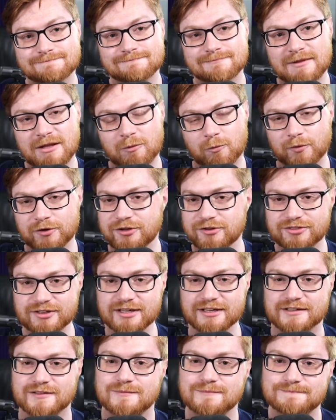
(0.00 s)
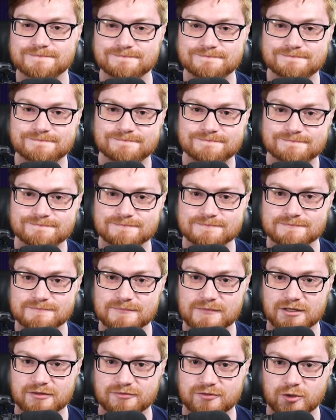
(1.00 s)
What do you think?
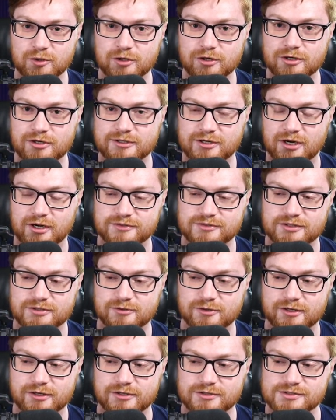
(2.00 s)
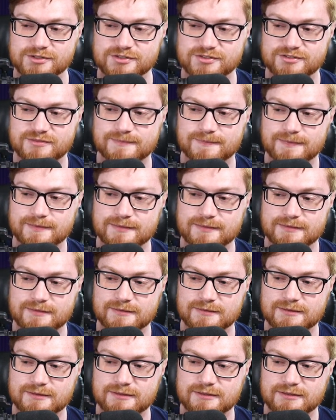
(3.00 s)
If your content creator if
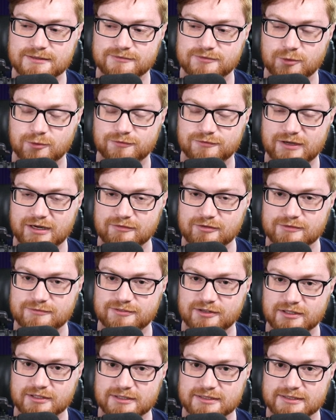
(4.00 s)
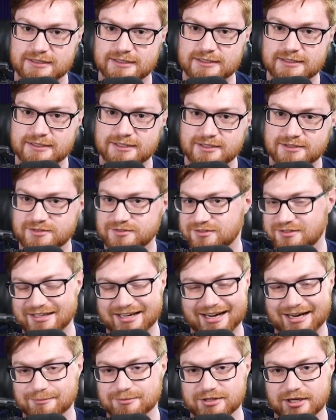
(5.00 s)
your favorite fella just,
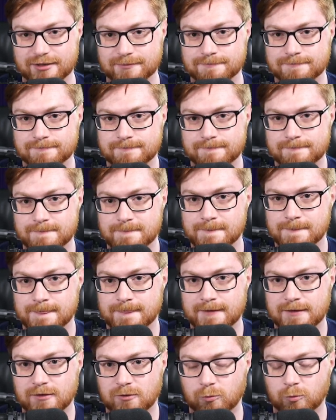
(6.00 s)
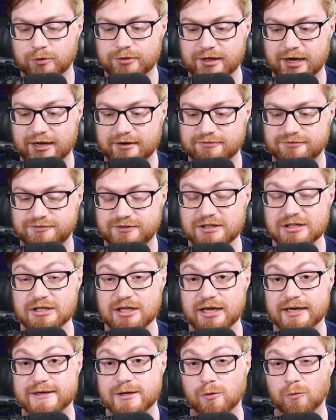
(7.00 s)
nah, I'm done. Would that feel
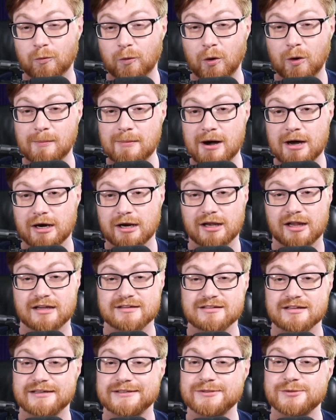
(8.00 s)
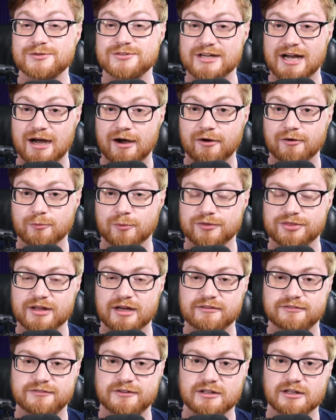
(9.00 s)
like a role model has let you down? Would
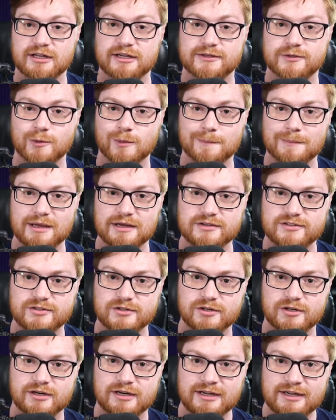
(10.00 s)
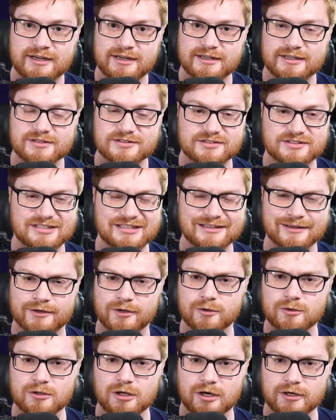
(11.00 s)
that feel like your mentor can
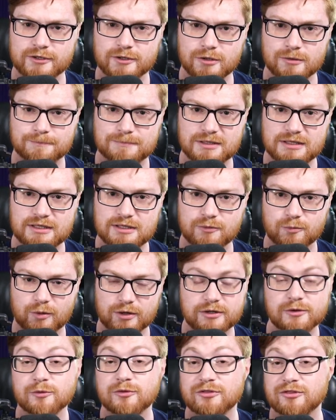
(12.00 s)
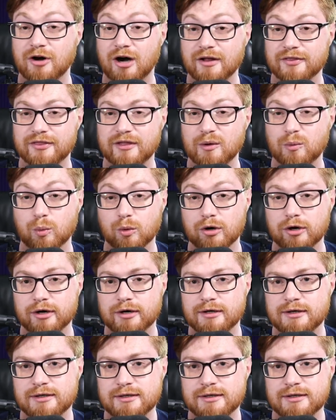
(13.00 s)
no longer be what you thought they were?